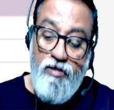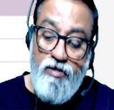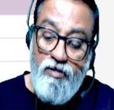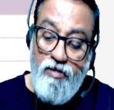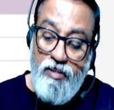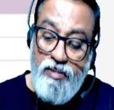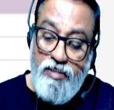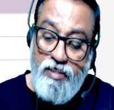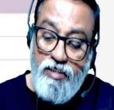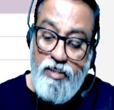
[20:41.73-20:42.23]

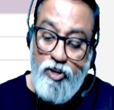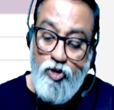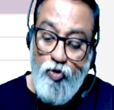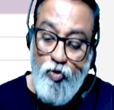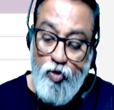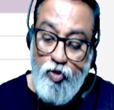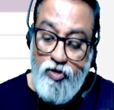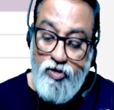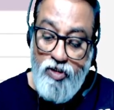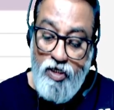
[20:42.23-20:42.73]
these are the
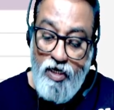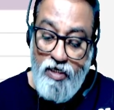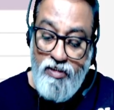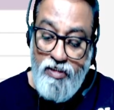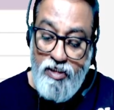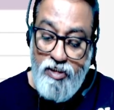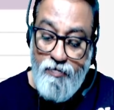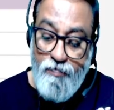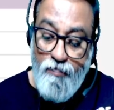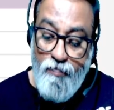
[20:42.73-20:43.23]
two
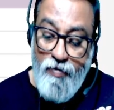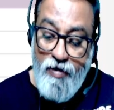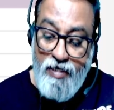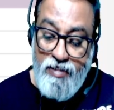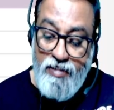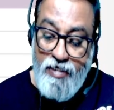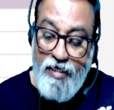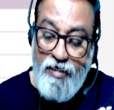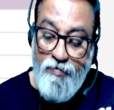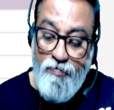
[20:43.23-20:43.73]
charges,
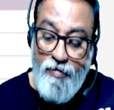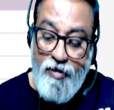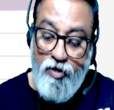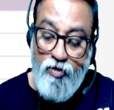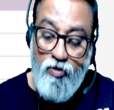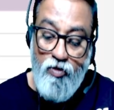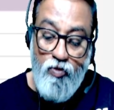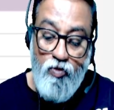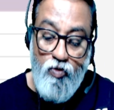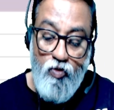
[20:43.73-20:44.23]
plus 8
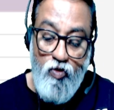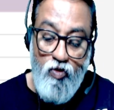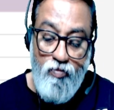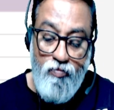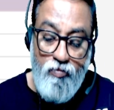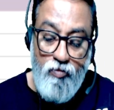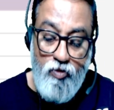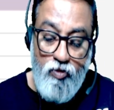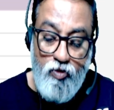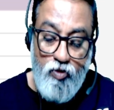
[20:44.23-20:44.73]

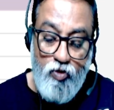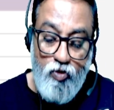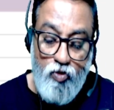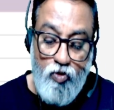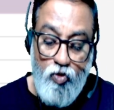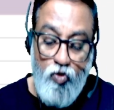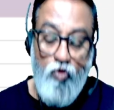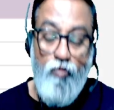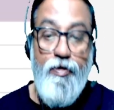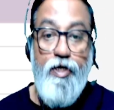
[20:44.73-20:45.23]
microcoulomb,
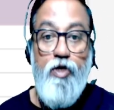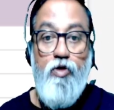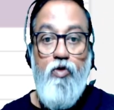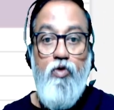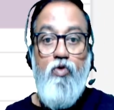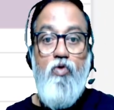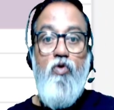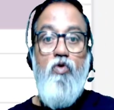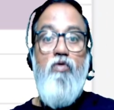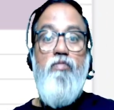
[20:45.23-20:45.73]
2
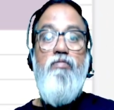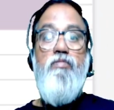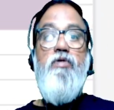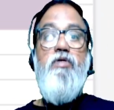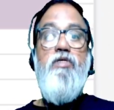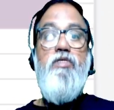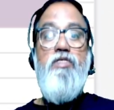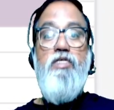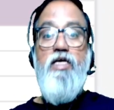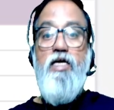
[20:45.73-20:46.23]
microcoulomb.
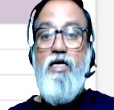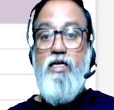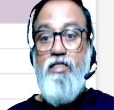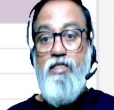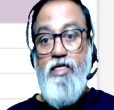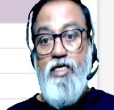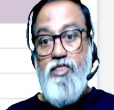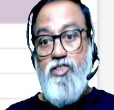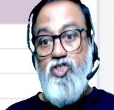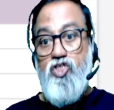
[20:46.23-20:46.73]
See here,
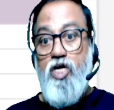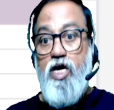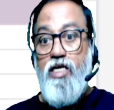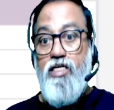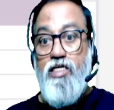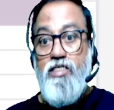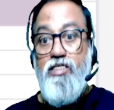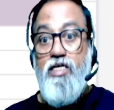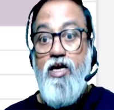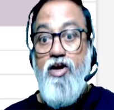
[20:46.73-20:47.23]
these
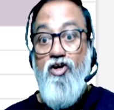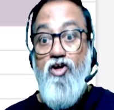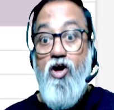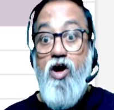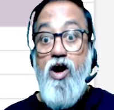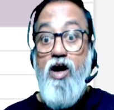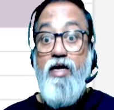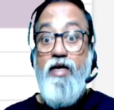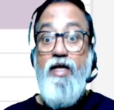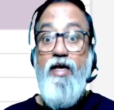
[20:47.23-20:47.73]
charges are
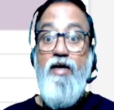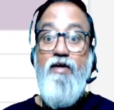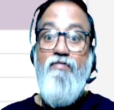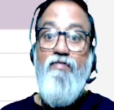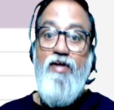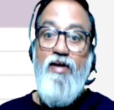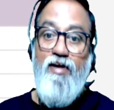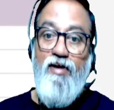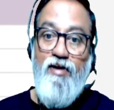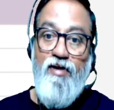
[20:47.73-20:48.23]
not
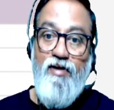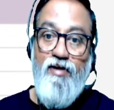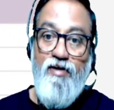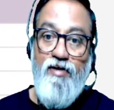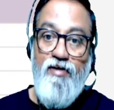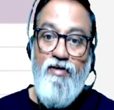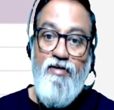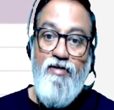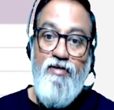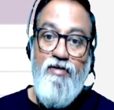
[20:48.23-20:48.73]
equal.
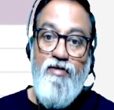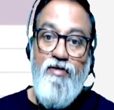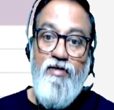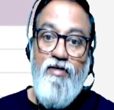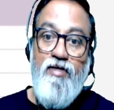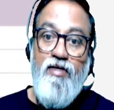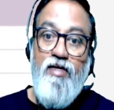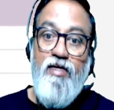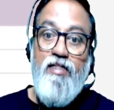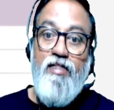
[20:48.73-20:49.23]

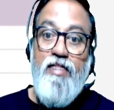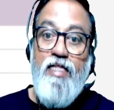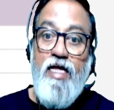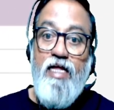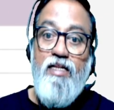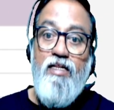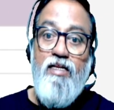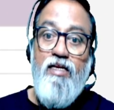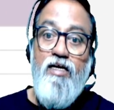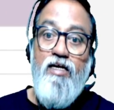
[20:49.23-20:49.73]

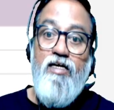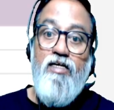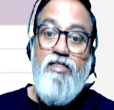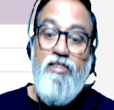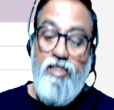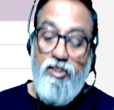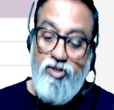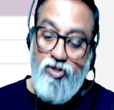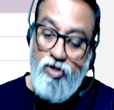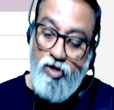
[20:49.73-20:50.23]
Then
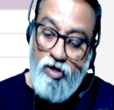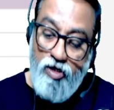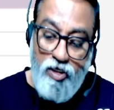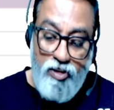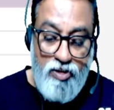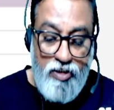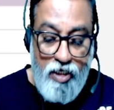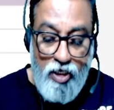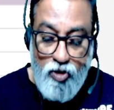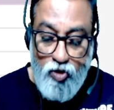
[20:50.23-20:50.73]
the
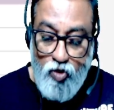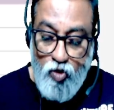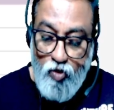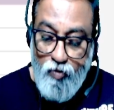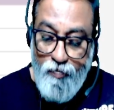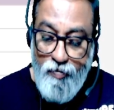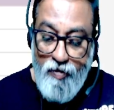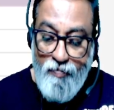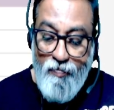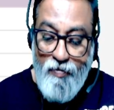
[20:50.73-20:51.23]
third charge
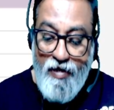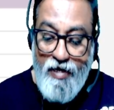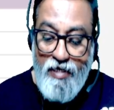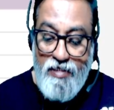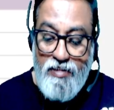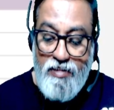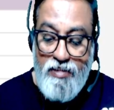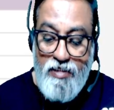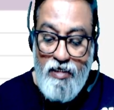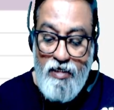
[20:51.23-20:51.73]
should be
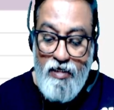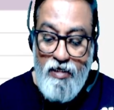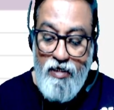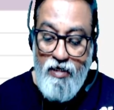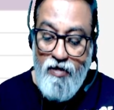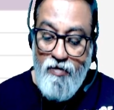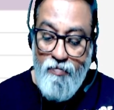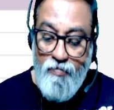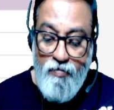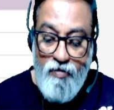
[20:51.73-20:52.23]
placed
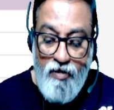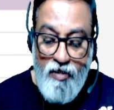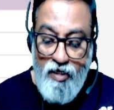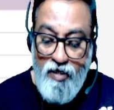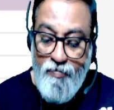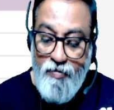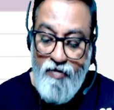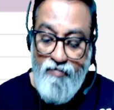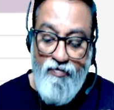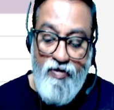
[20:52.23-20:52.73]

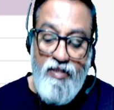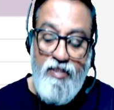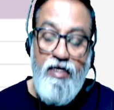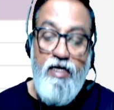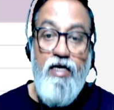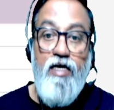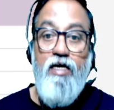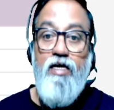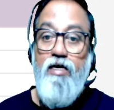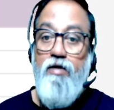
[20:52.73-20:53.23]
in between
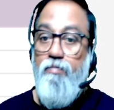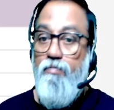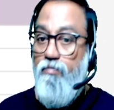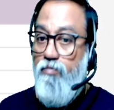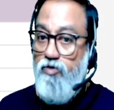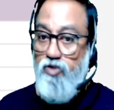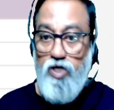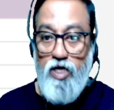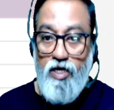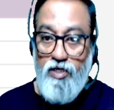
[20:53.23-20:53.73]
the
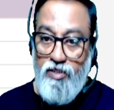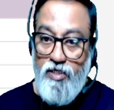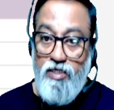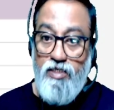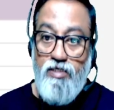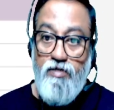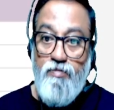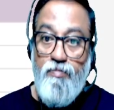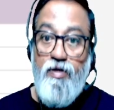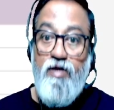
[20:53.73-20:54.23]

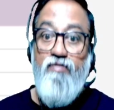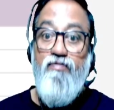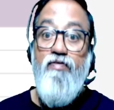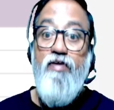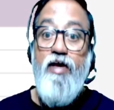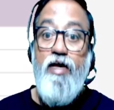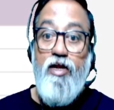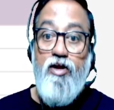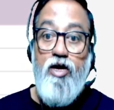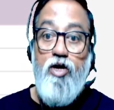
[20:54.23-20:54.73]
charges, but
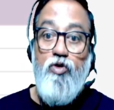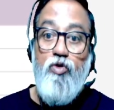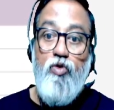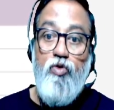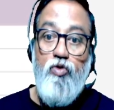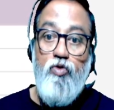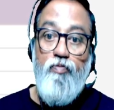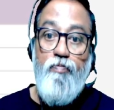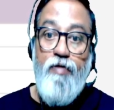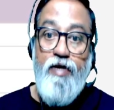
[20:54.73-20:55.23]
where you have
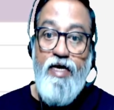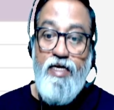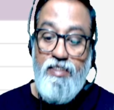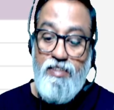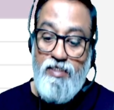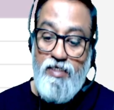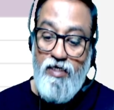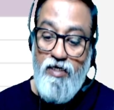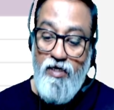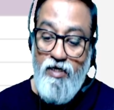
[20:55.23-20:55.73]
to
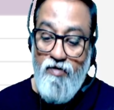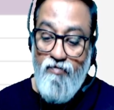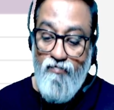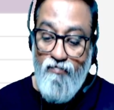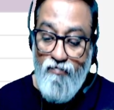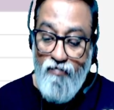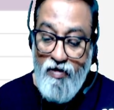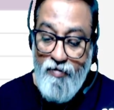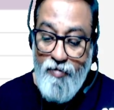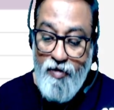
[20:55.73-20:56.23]
place?
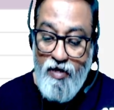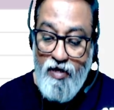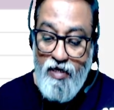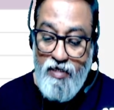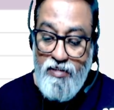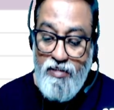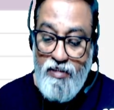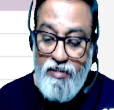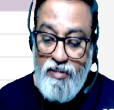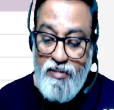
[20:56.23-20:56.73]
Why?
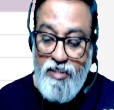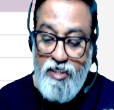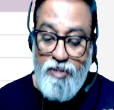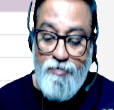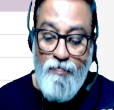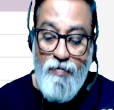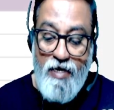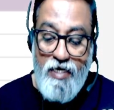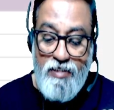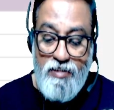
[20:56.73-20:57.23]
Because this is
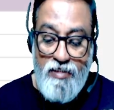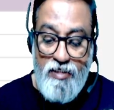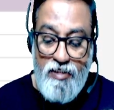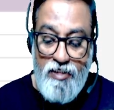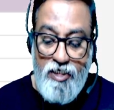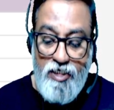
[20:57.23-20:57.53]
plus,